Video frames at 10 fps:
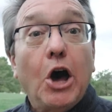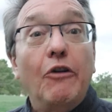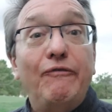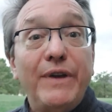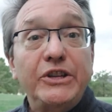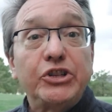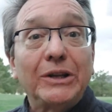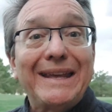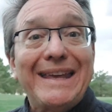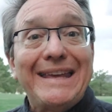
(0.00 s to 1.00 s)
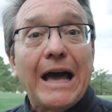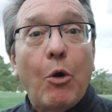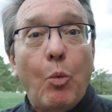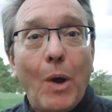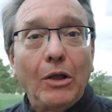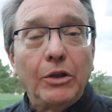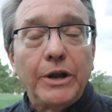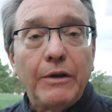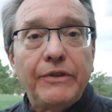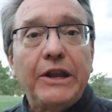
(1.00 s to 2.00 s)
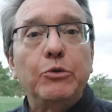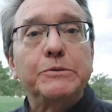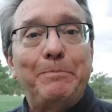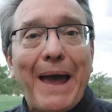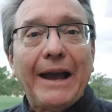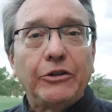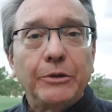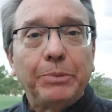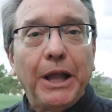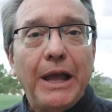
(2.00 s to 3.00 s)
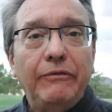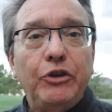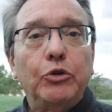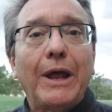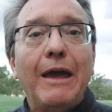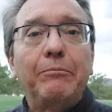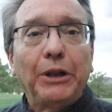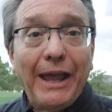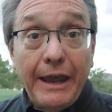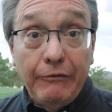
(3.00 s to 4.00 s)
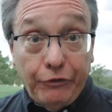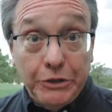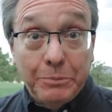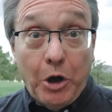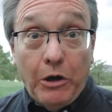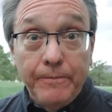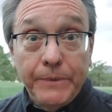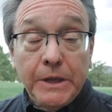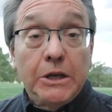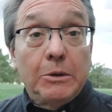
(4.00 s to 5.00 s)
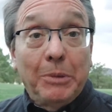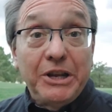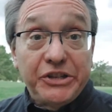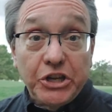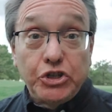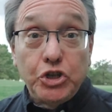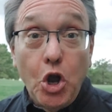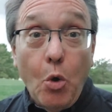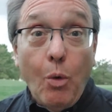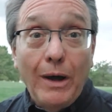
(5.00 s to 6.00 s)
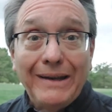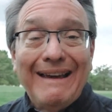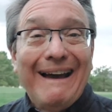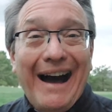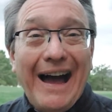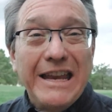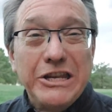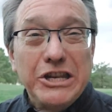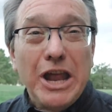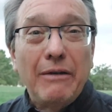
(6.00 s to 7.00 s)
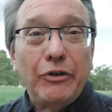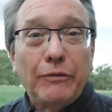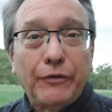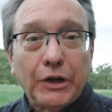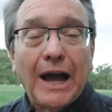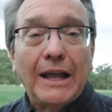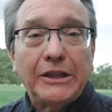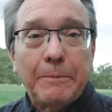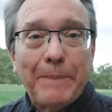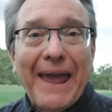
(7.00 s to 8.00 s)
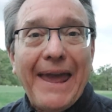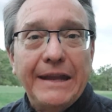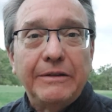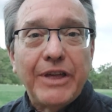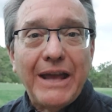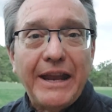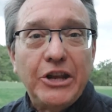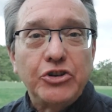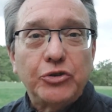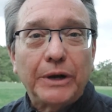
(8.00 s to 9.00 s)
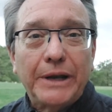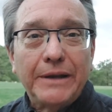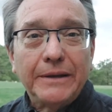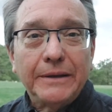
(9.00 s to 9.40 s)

Eventually, he got well enough that he was back on the playing field and playing football. But he said, you know what? I never forgot the pain of that injury.